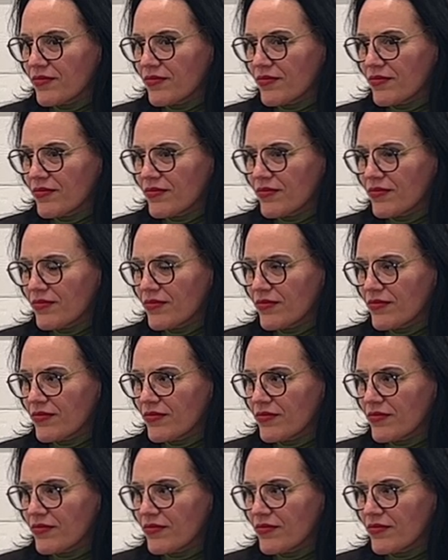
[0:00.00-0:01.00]

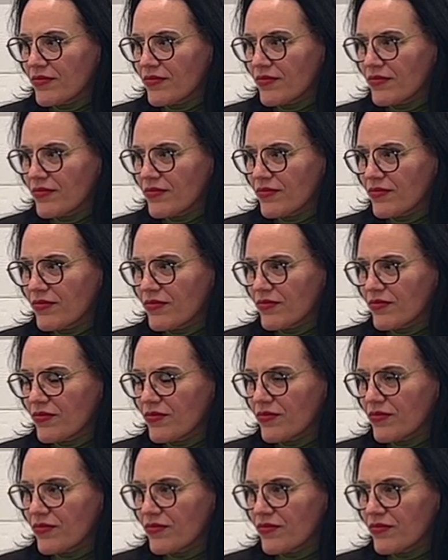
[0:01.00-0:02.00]

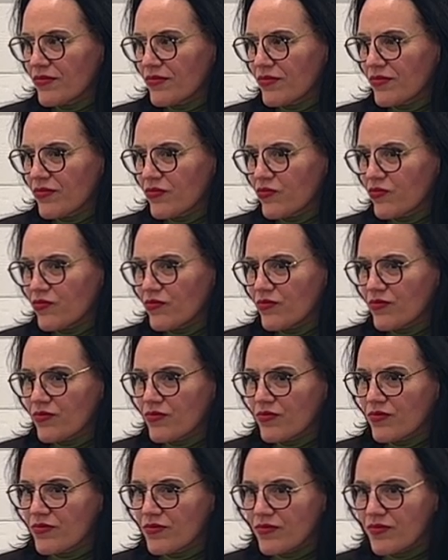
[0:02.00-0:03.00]

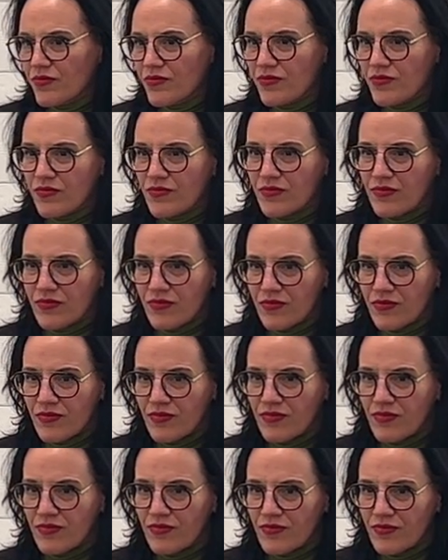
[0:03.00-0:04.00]

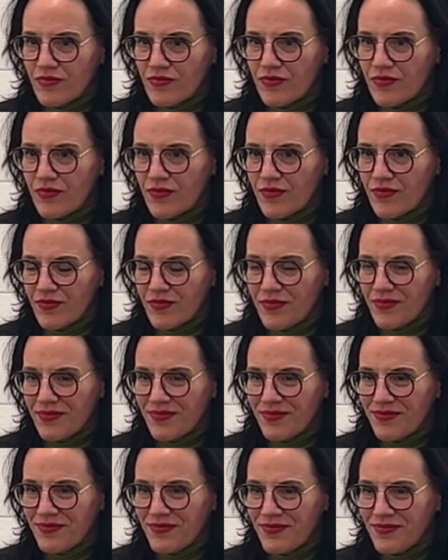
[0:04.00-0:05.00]

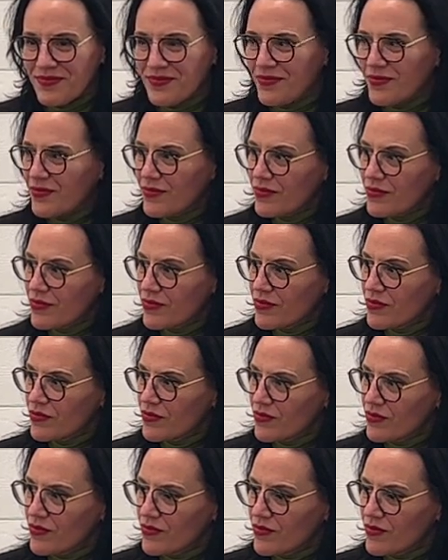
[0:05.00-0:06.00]

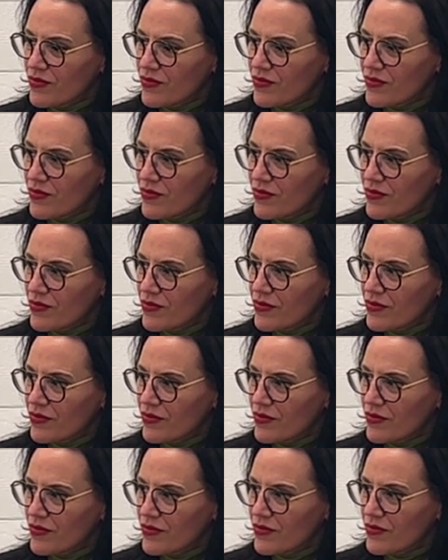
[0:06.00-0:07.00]

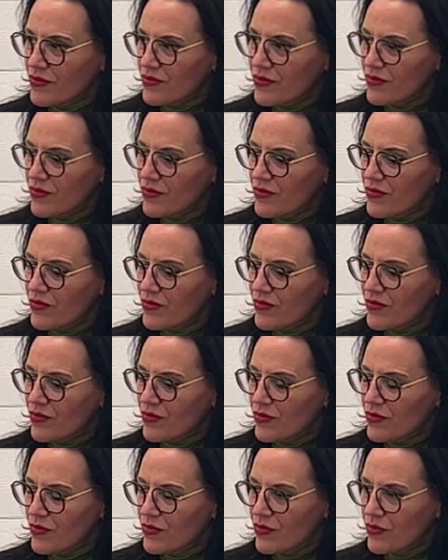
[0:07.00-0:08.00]
No words are spoken by the person on screen.